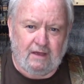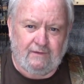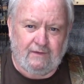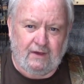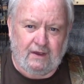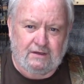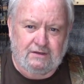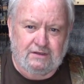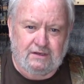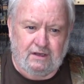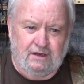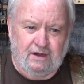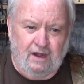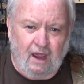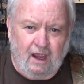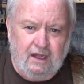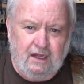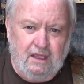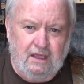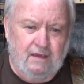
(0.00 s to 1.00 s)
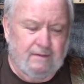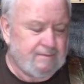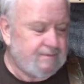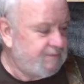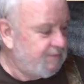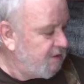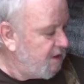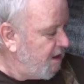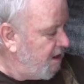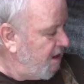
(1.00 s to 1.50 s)
F S ninety,
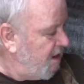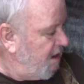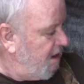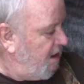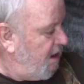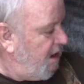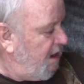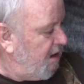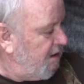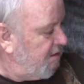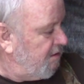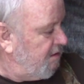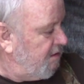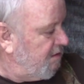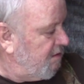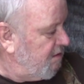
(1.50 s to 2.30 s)
and